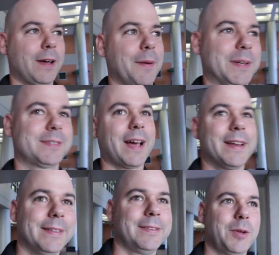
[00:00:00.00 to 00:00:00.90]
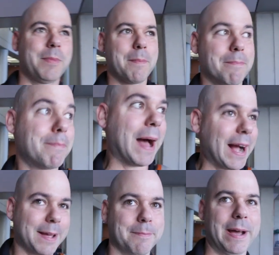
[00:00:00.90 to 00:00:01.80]
I'm excited to be
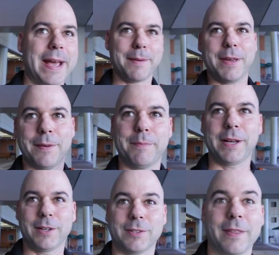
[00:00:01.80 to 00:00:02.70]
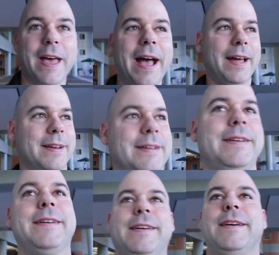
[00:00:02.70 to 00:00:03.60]
back in Miami because of that.
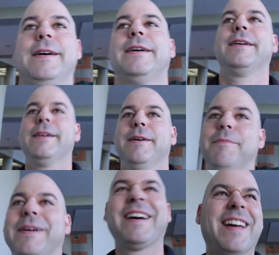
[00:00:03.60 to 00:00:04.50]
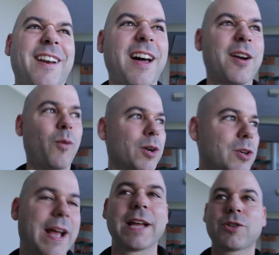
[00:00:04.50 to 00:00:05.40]
Um, had a lot of work
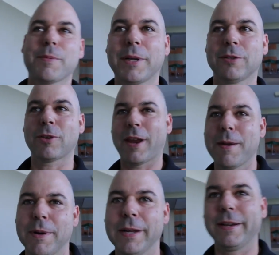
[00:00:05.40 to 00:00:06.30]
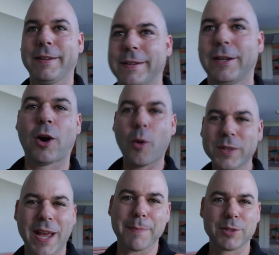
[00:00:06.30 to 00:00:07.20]
to catch up on today, but
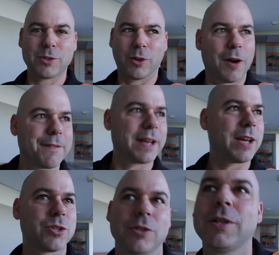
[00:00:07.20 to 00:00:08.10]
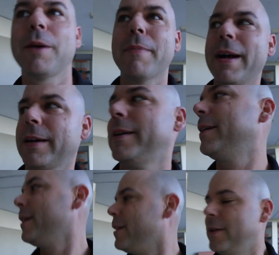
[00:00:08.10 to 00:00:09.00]
always happens. You go on vacation, you come back,
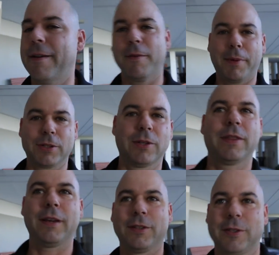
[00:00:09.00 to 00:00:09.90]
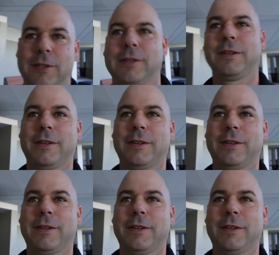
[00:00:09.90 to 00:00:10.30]
you have a bunch of things.